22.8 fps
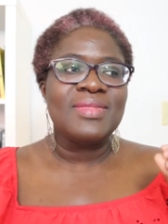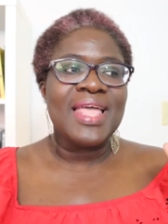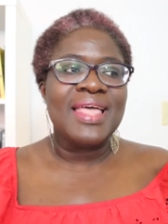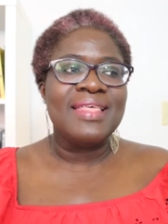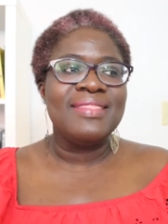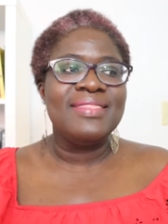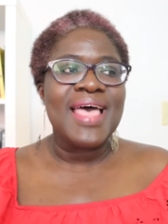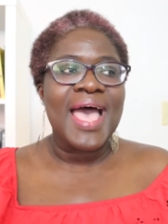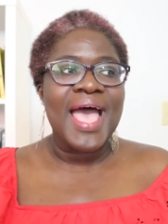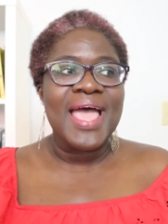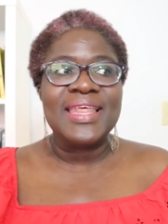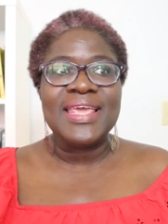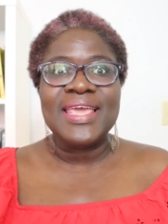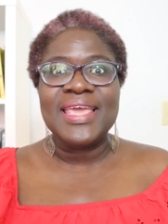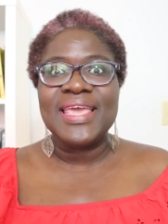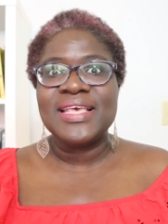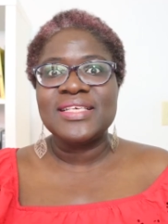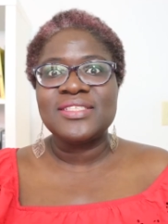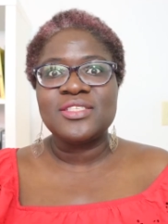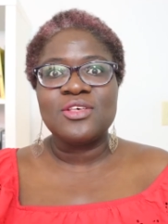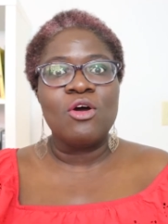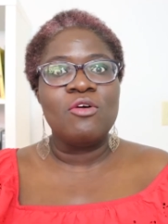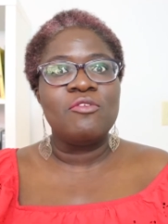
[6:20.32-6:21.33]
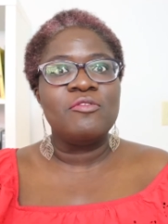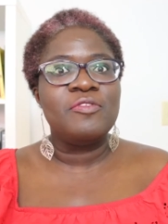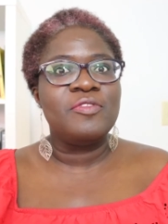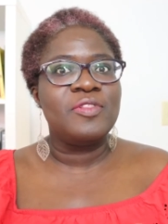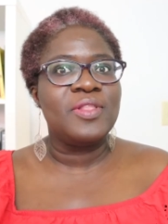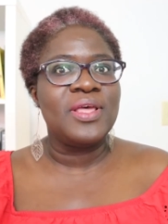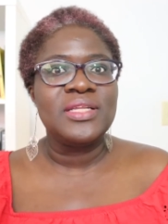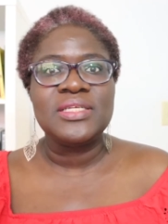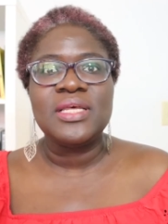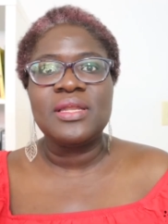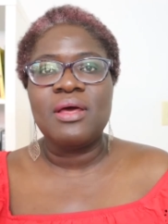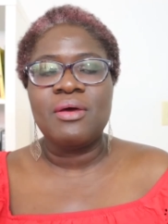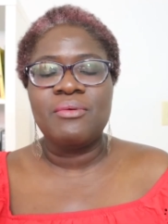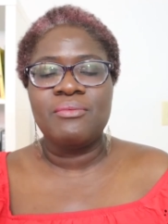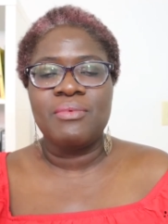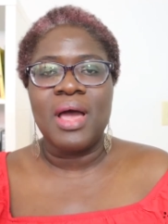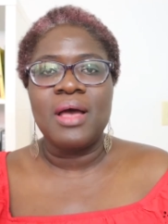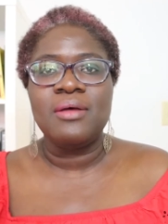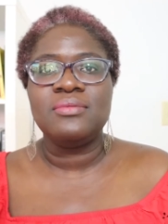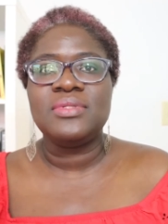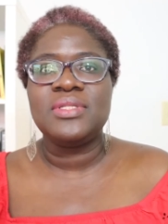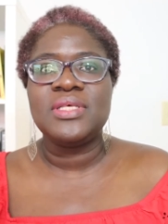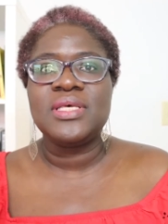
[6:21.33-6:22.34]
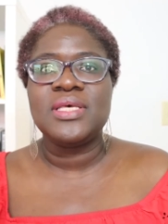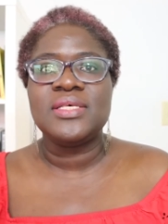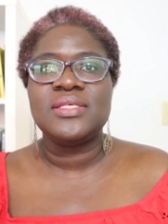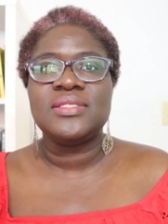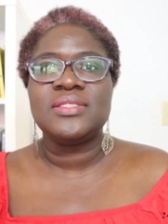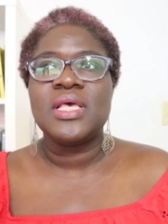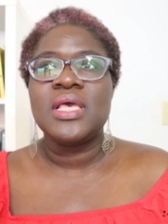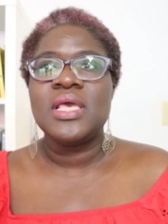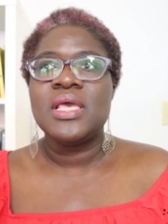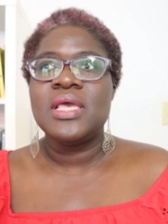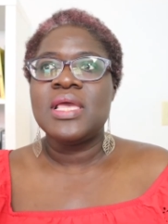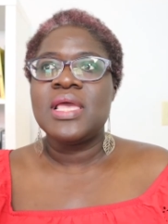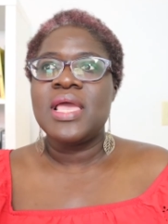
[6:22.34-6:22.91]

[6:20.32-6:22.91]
that is conflicted around this